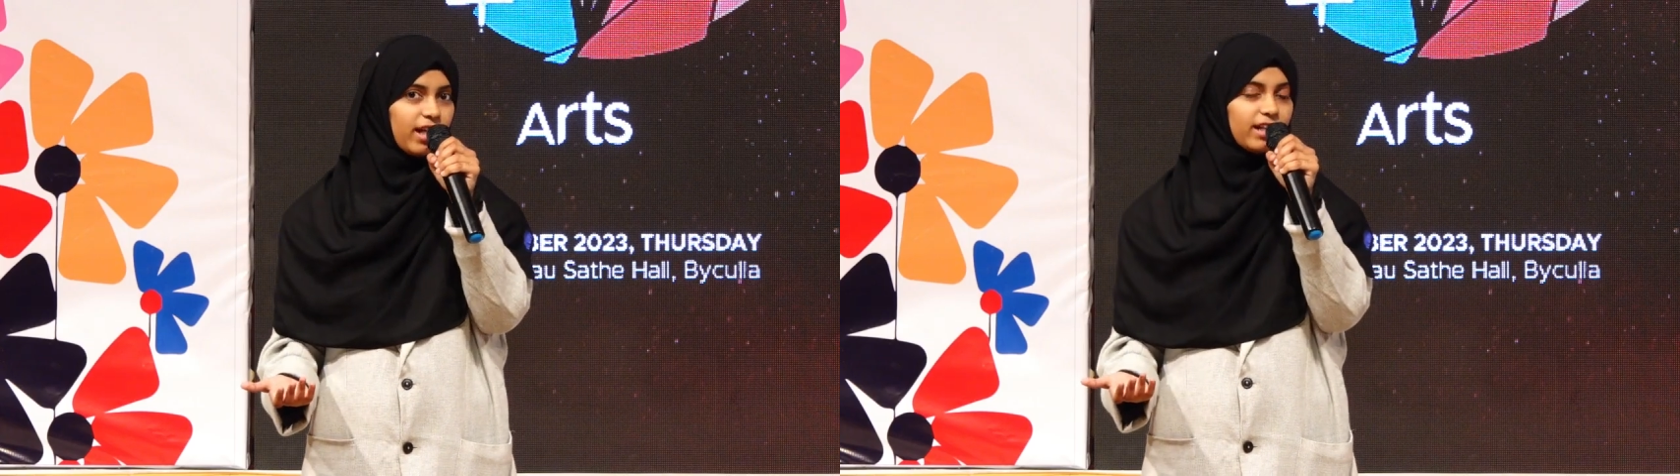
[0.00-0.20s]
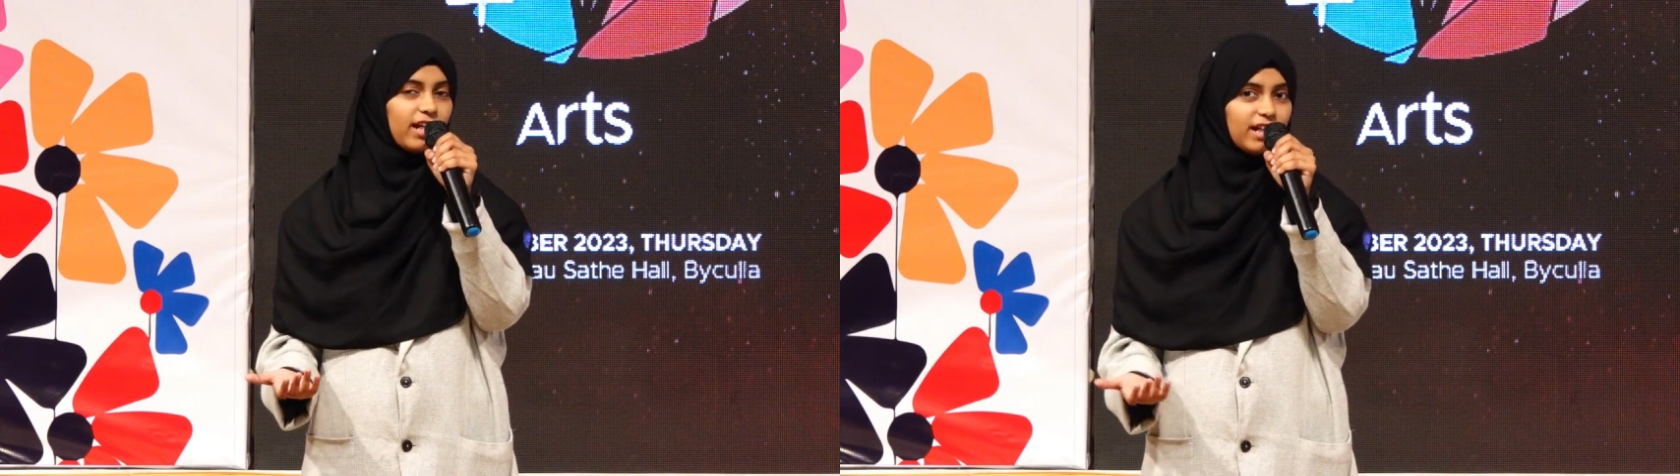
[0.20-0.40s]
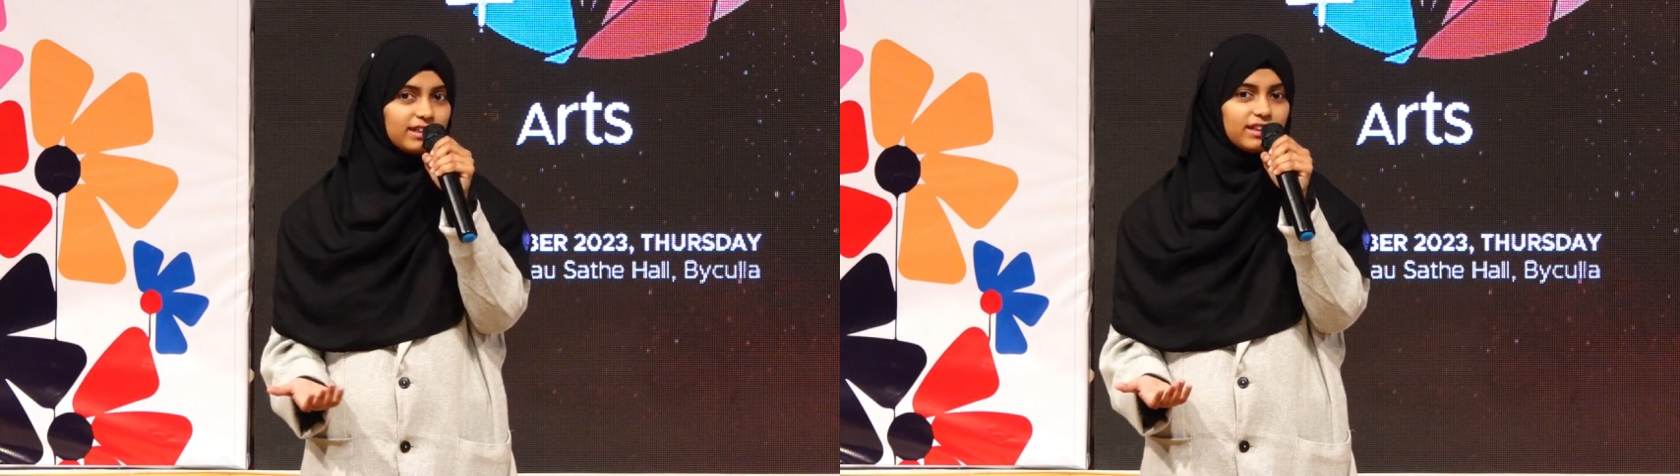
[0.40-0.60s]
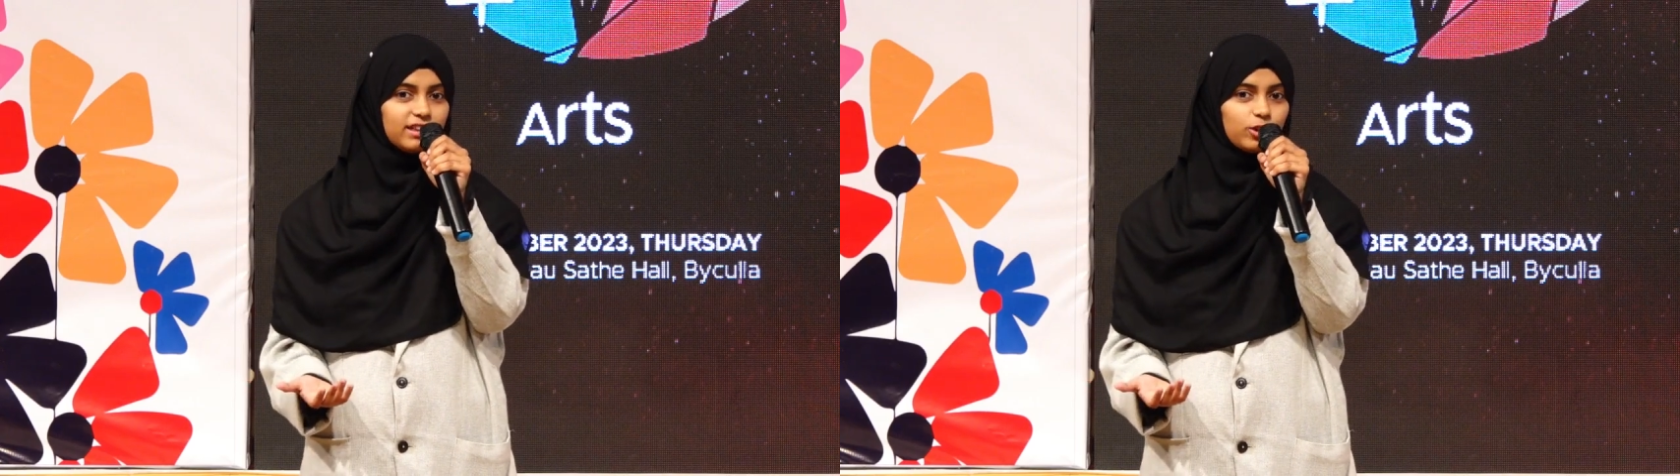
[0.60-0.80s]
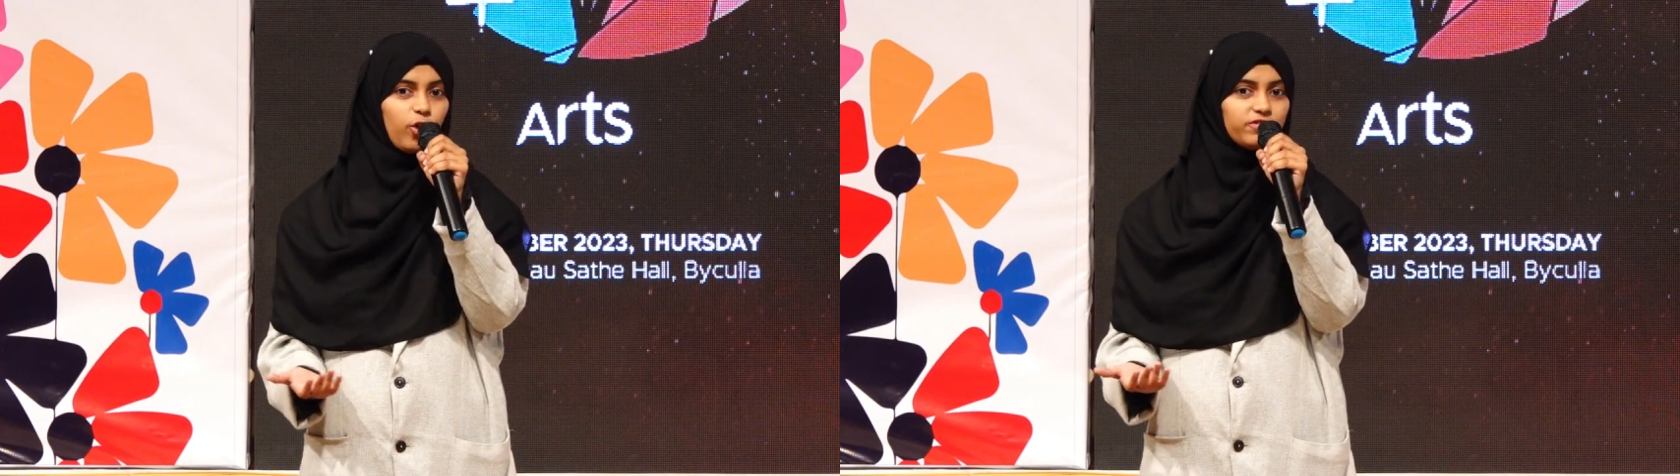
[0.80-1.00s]
and
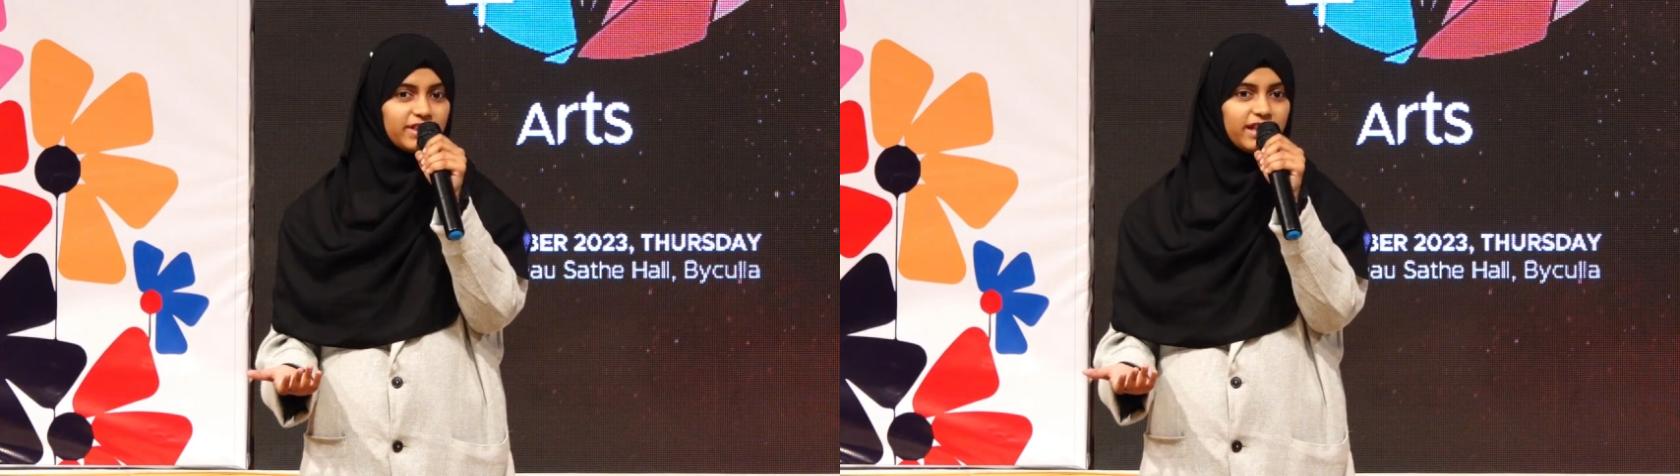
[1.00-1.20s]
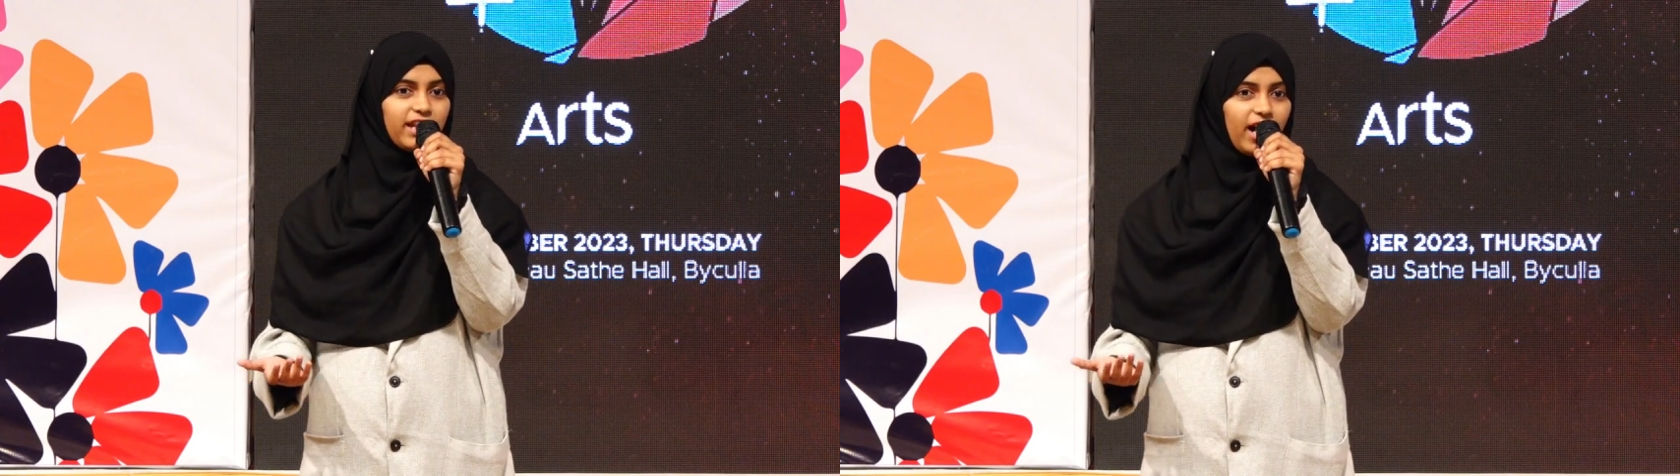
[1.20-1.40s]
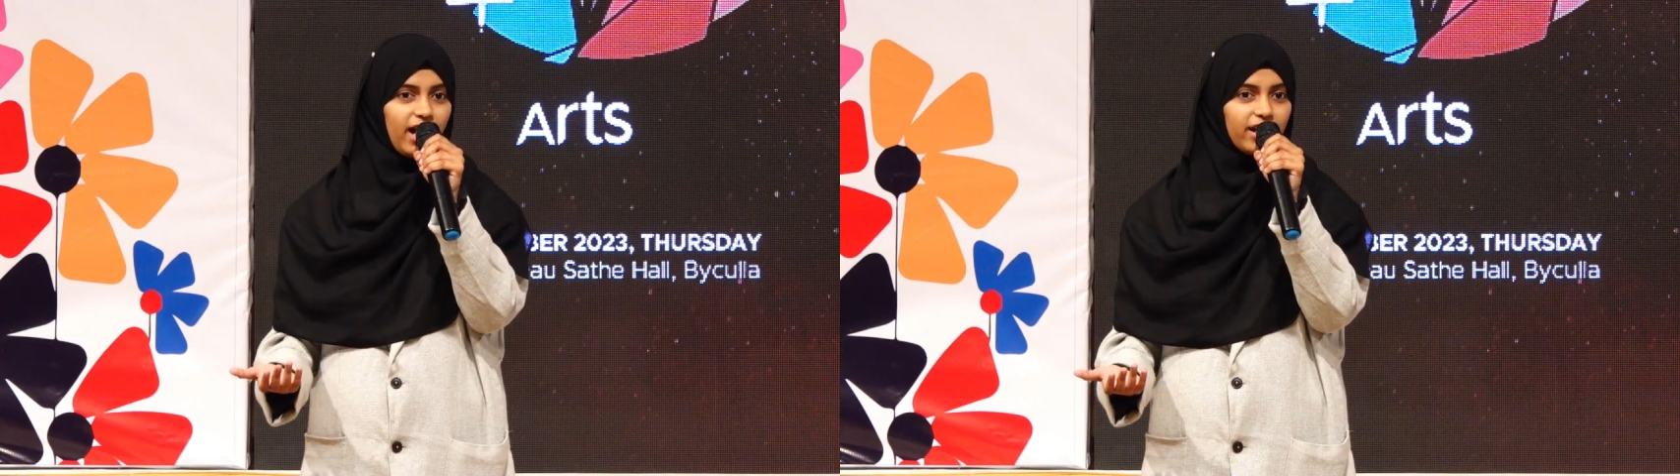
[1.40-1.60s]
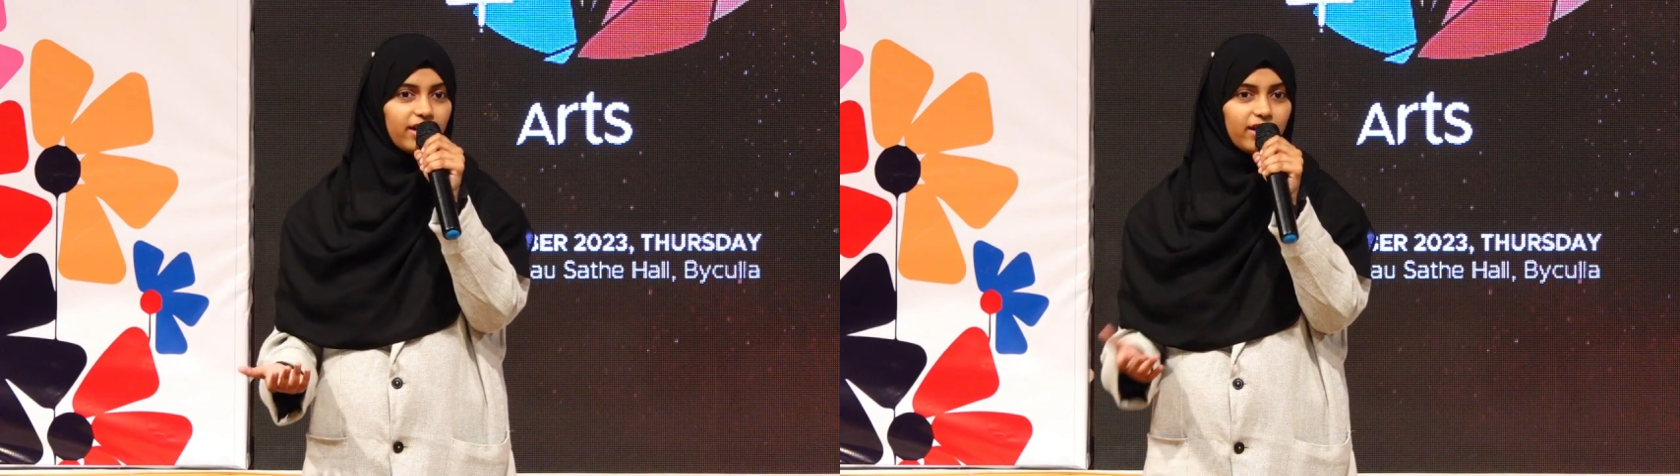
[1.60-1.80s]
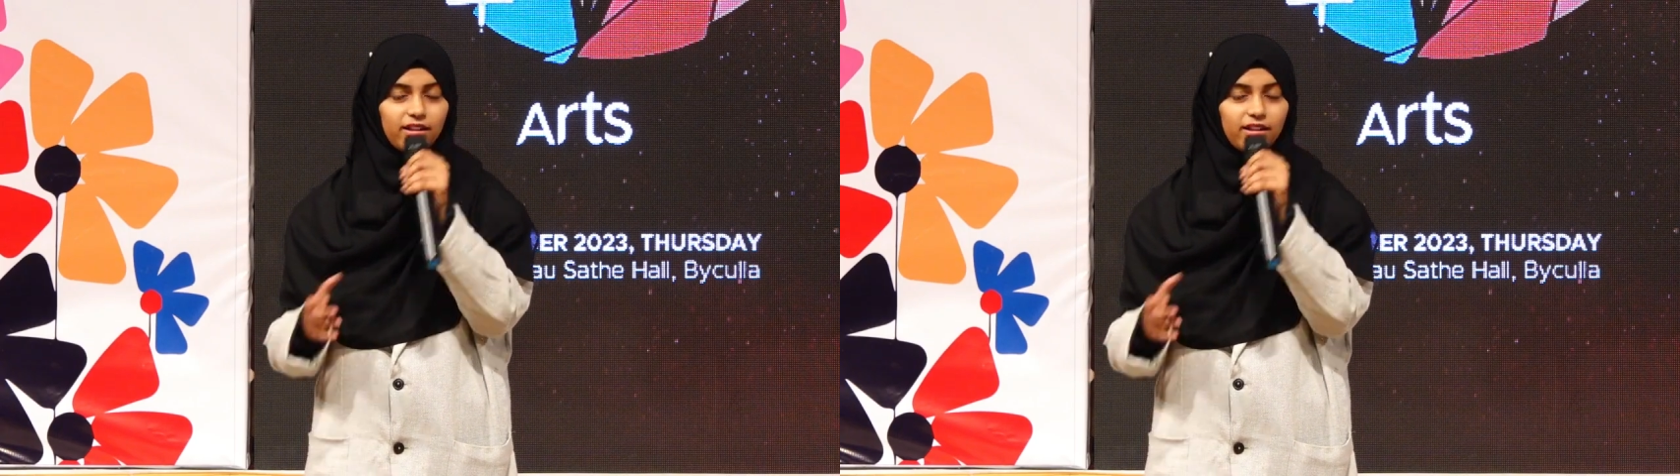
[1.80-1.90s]
essence of CE Art.